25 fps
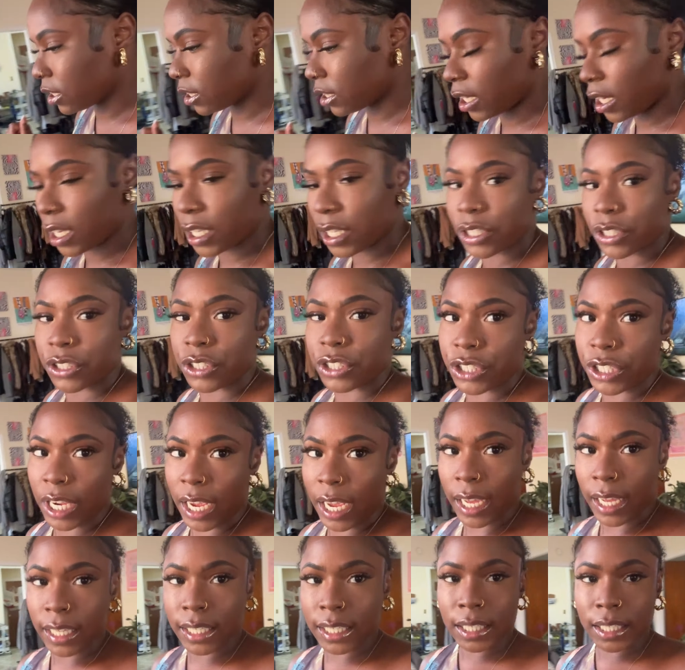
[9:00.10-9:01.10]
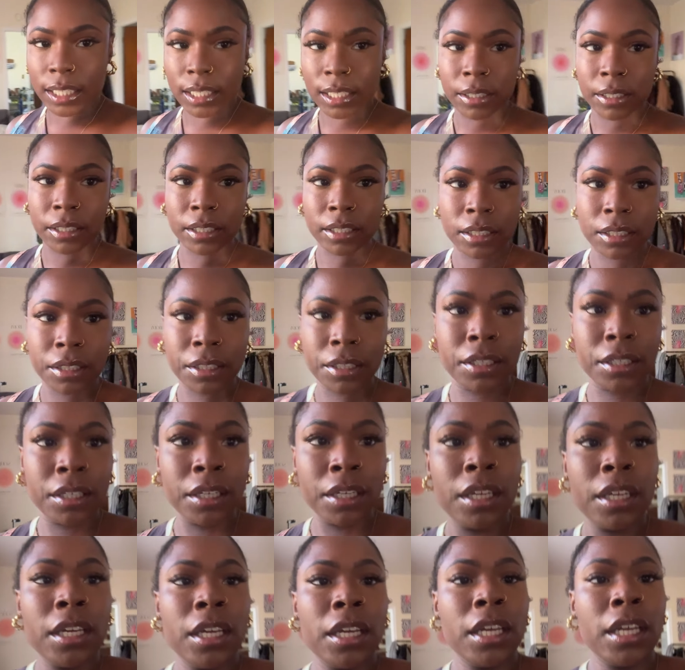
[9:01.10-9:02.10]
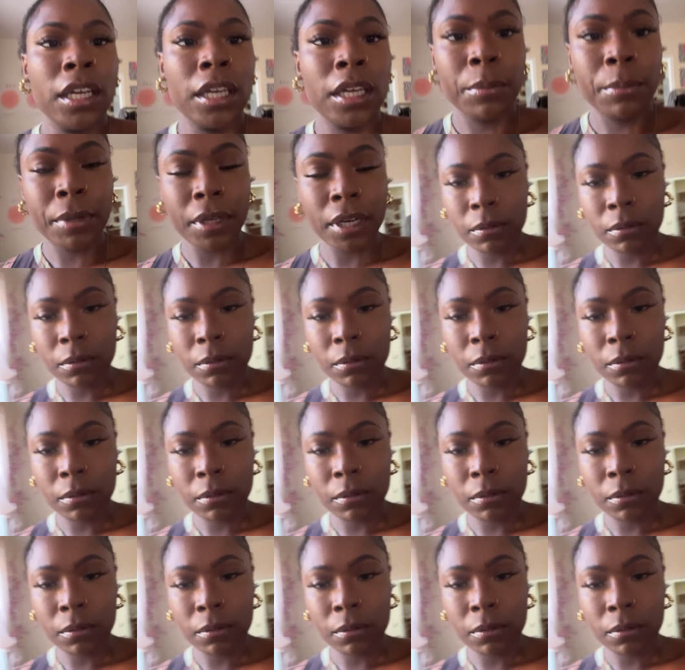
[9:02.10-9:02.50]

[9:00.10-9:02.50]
take a jacket, but